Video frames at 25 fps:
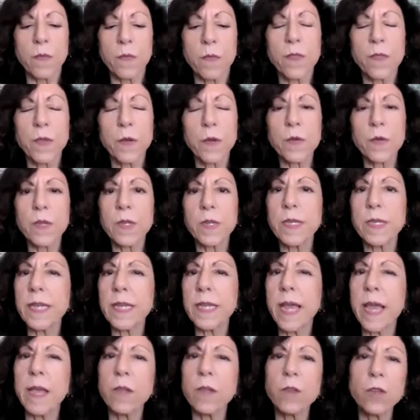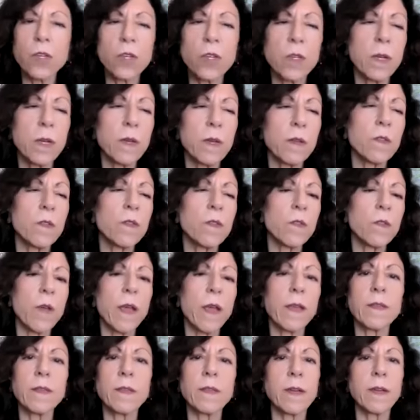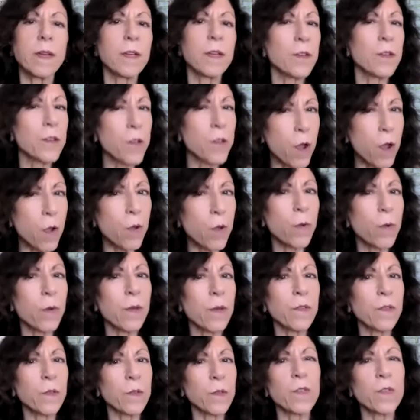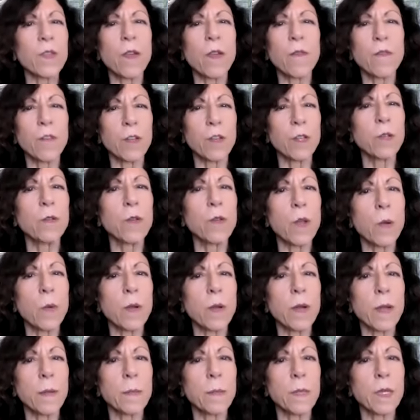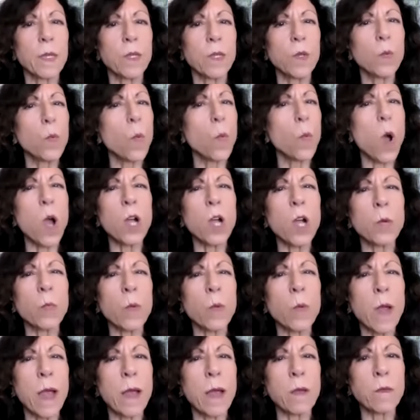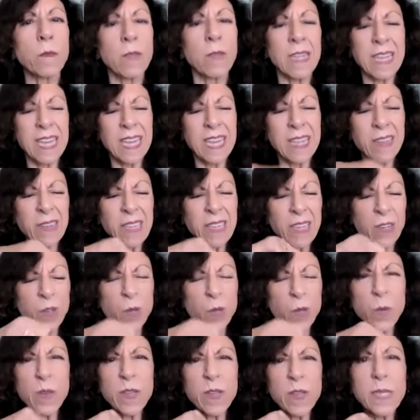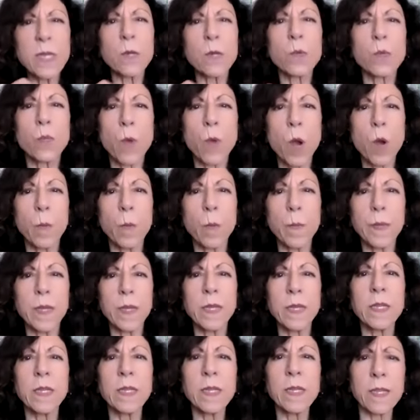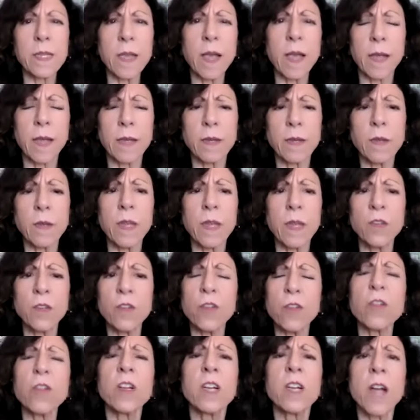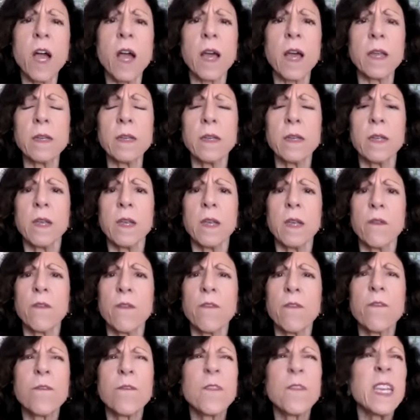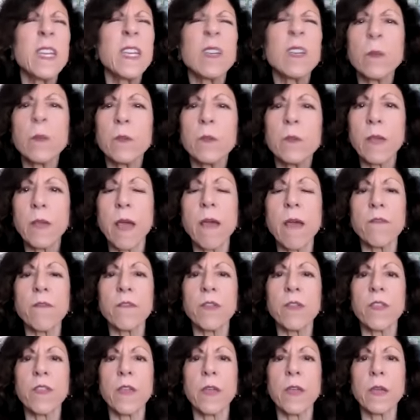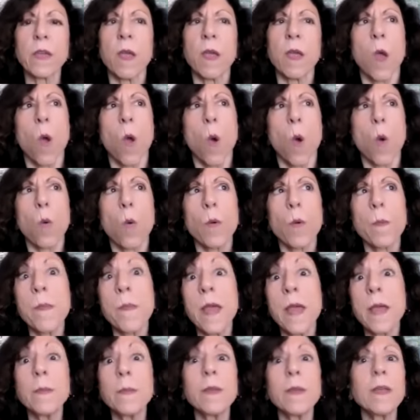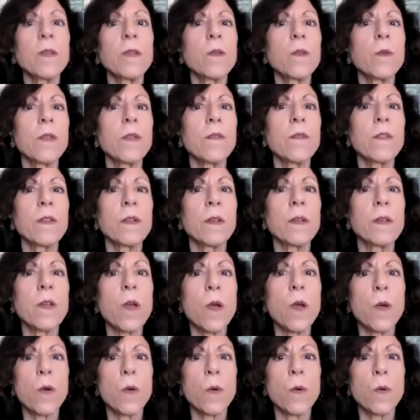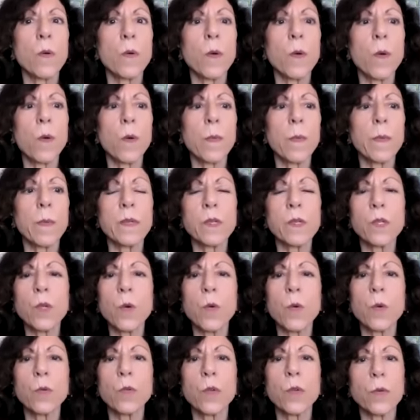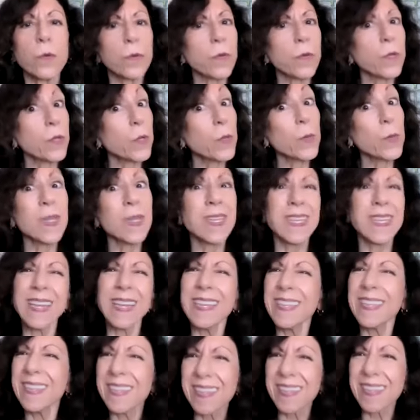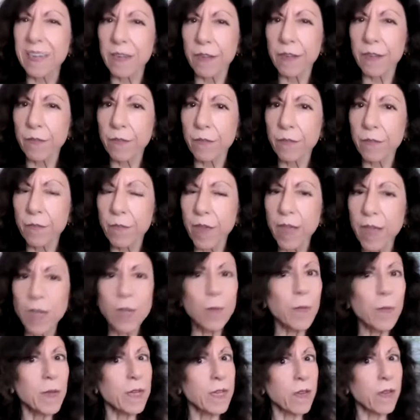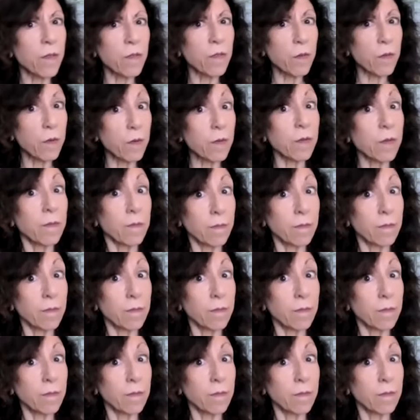there's a tension and a stress. And I know if you're suffering, you know what I mean. You walk around like a twisted rope inside, and your gut feels everything. Or maybe you even know or been told you're too sensitive. Anybody ever